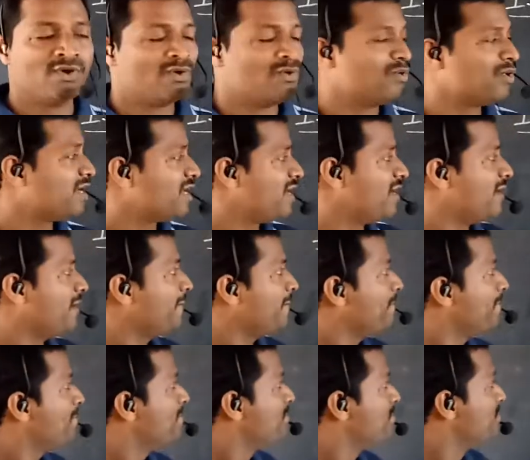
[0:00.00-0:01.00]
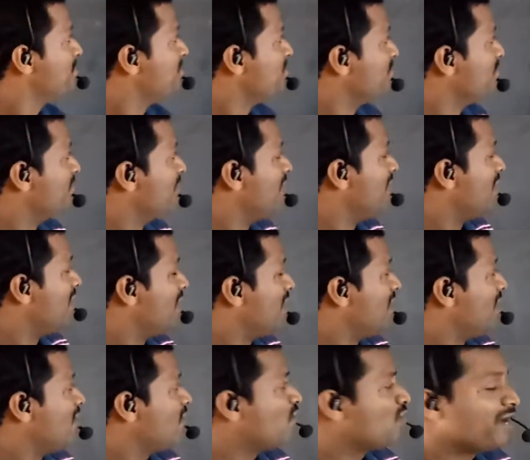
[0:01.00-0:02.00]
Okay,
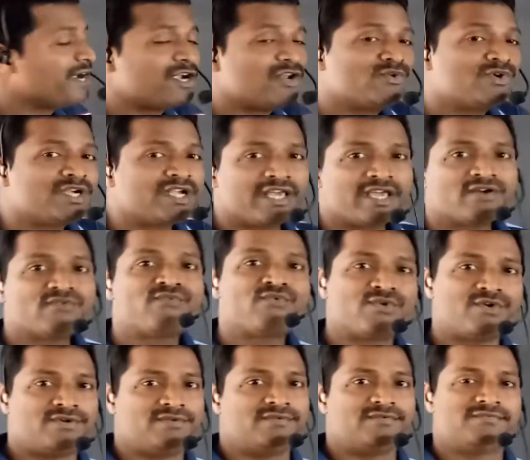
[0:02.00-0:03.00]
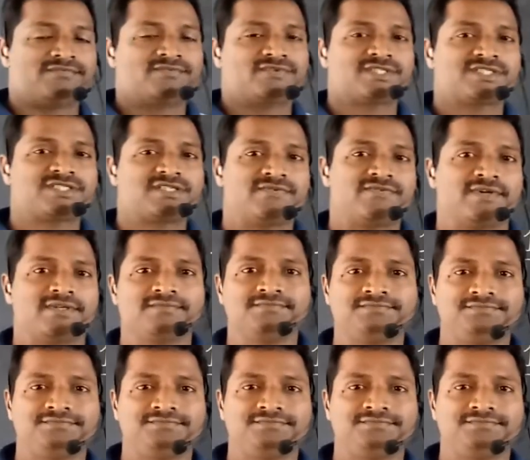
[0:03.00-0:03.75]
why do we take food? First of all,